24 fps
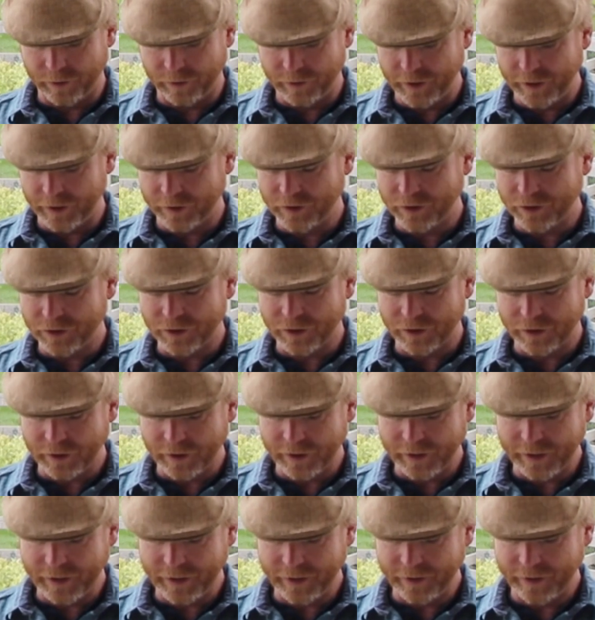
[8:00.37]
The
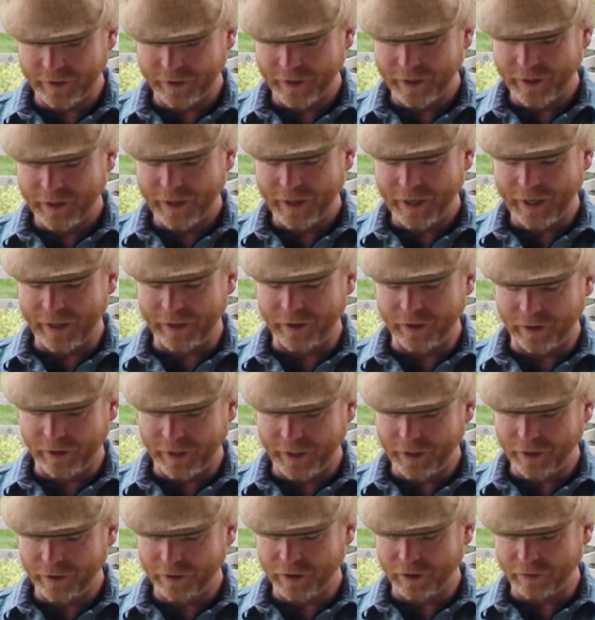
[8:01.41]
uncertainty and
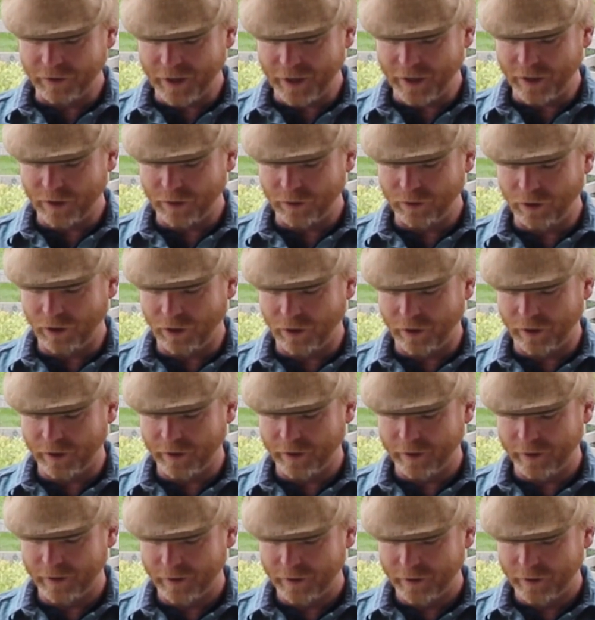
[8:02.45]
length of how
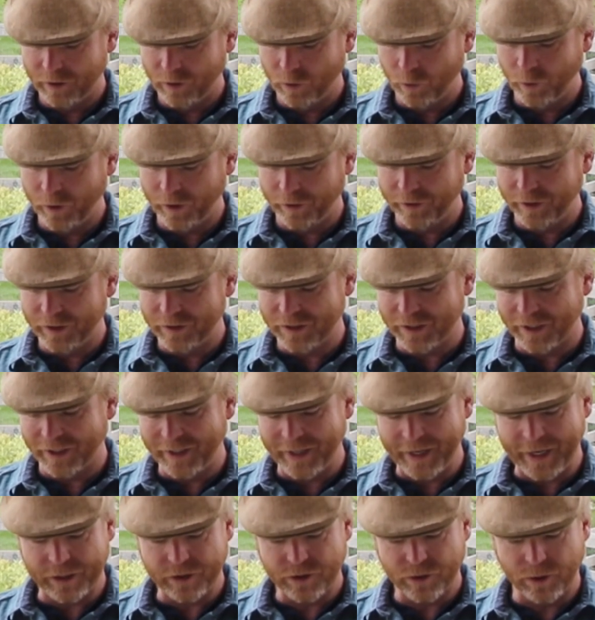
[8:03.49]
long will this
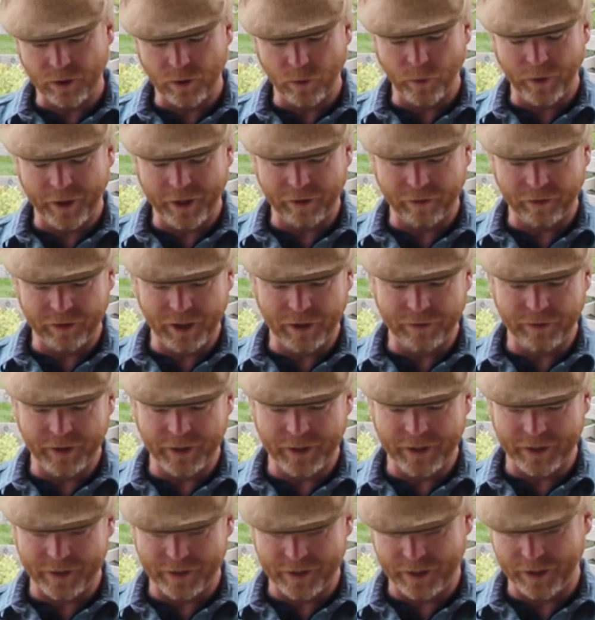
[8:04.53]
unnatural way of living
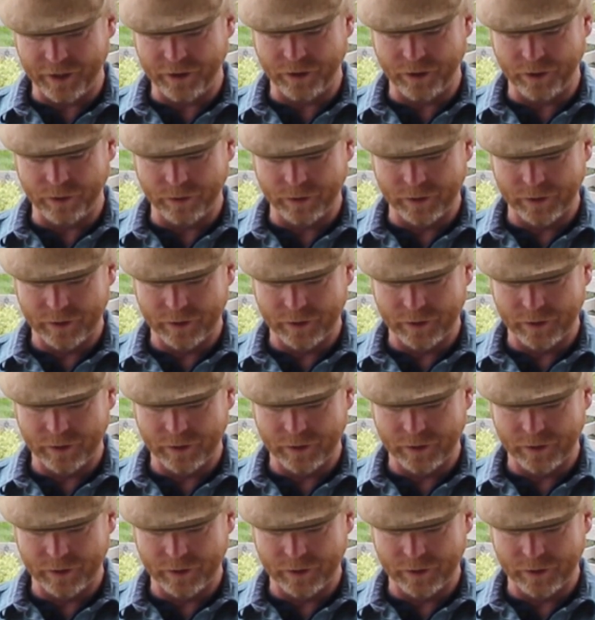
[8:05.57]
continue?